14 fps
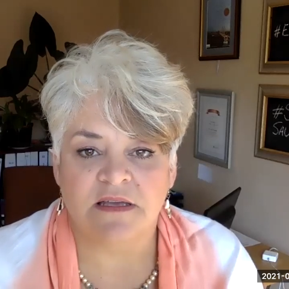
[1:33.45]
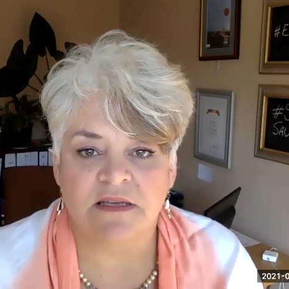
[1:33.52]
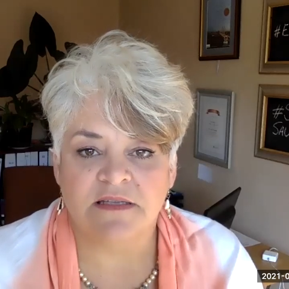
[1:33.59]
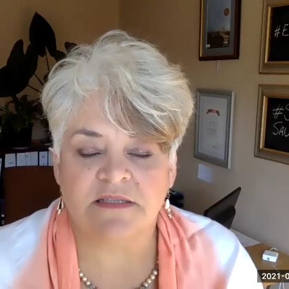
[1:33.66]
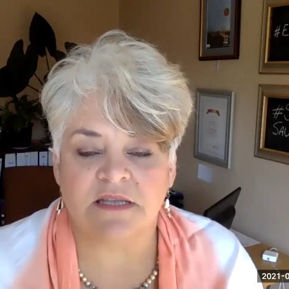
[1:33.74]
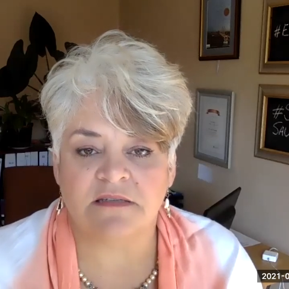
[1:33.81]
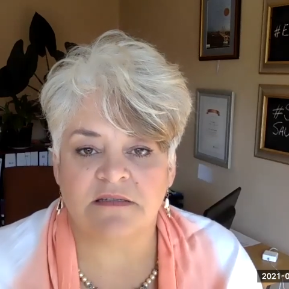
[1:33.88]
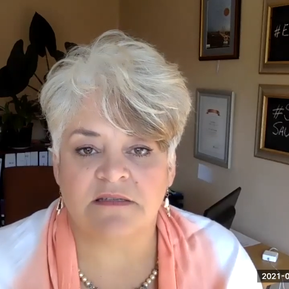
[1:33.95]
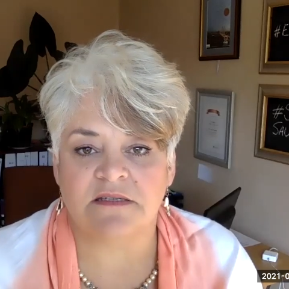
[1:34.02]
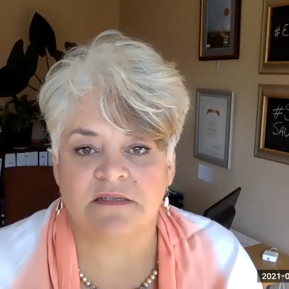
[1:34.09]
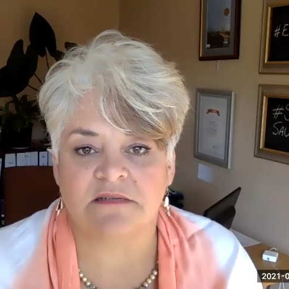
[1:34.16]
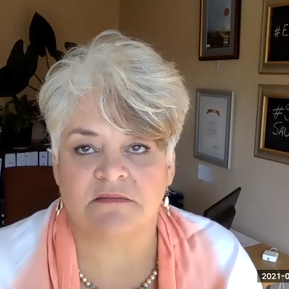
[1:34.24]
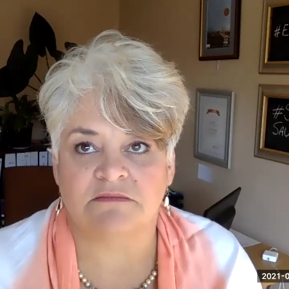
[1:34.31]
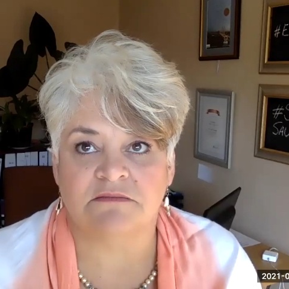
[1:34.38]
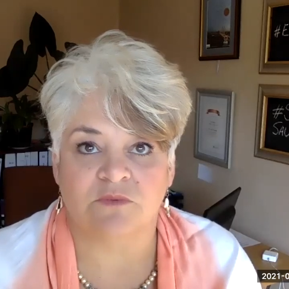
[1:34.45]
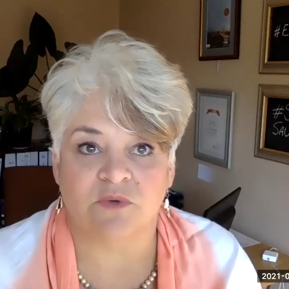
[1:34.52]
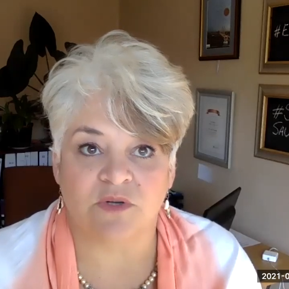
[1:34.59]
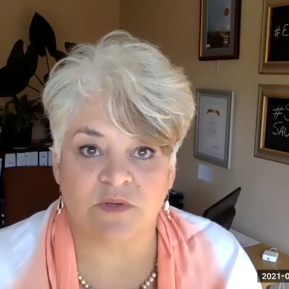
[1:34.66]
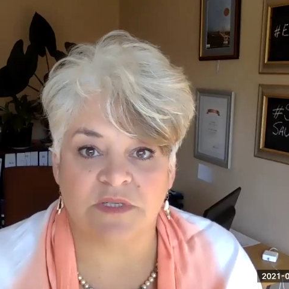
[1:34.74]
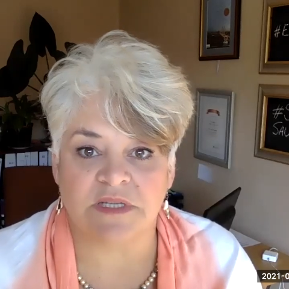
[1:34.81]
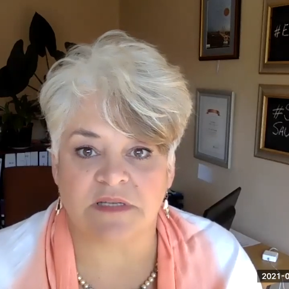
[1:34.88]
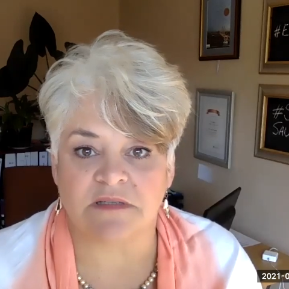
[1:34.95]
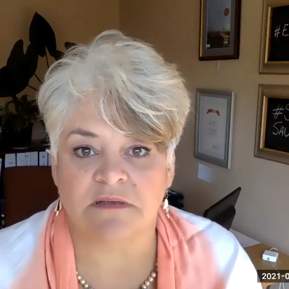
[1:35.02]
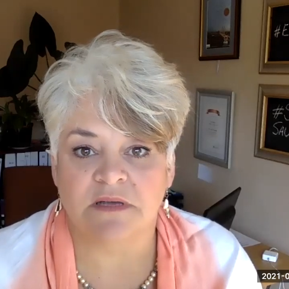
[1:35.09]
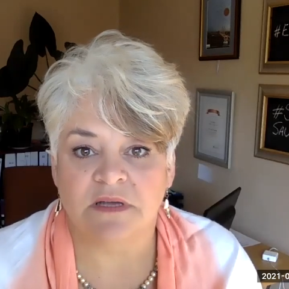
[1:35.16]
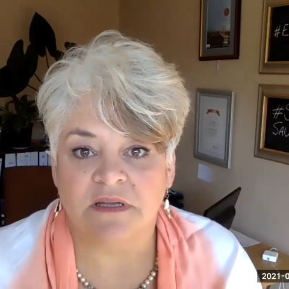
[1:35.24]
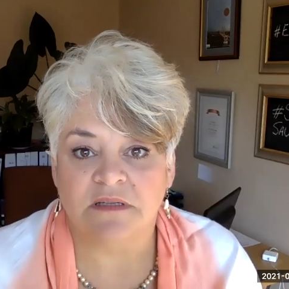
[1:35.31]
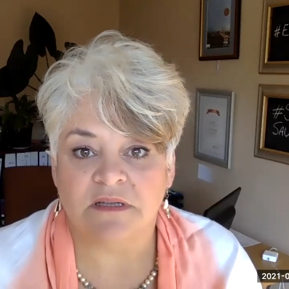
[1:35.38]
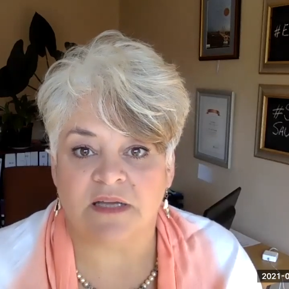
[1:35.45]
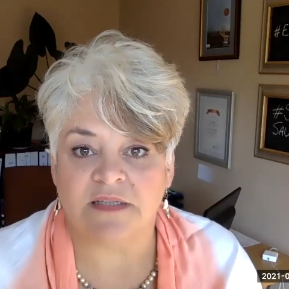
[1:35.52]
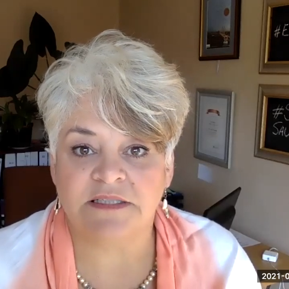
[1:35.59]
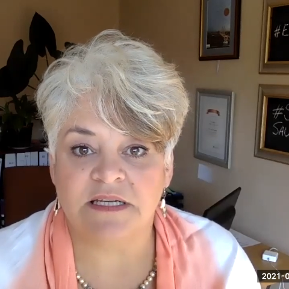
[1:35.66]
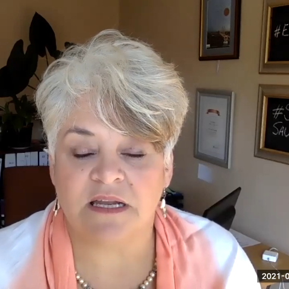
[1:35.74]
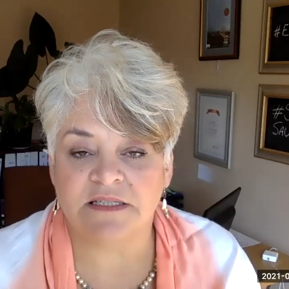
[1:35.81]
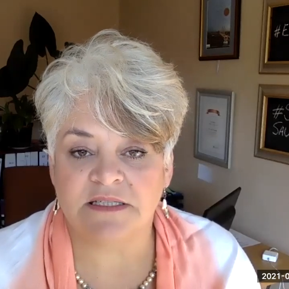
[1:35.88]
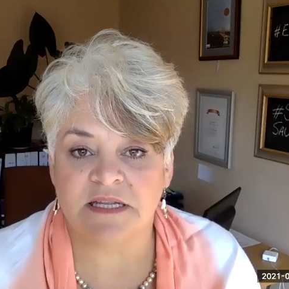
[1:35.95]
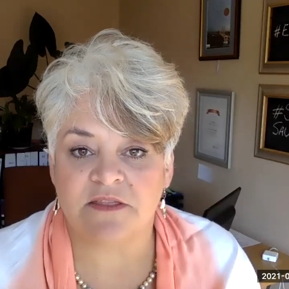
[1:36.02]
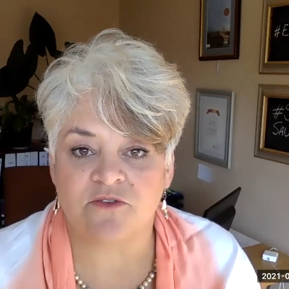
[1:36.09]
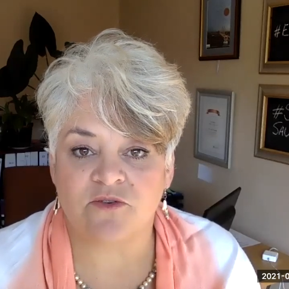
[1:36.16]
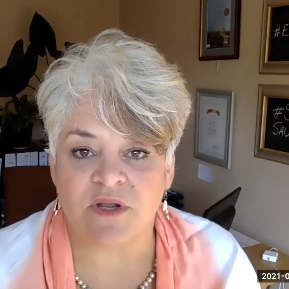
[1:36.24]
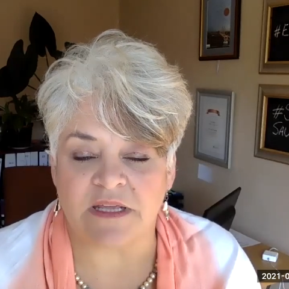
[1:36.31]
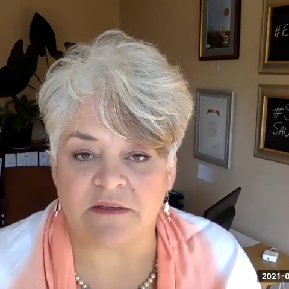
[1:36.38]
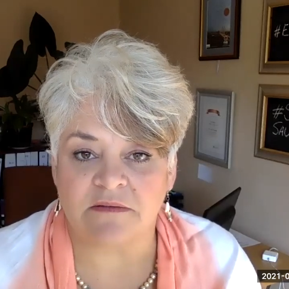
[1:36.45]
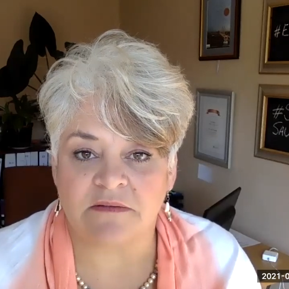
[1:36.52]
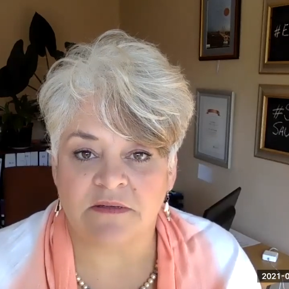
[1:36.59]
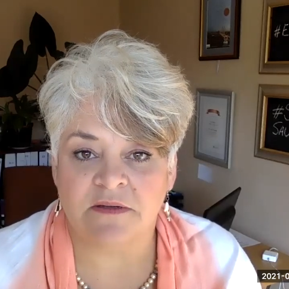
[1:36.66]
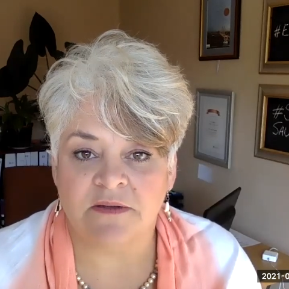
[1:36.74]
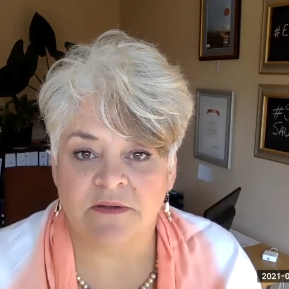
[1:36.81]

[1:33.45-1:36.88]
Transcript: since what was it, 1993.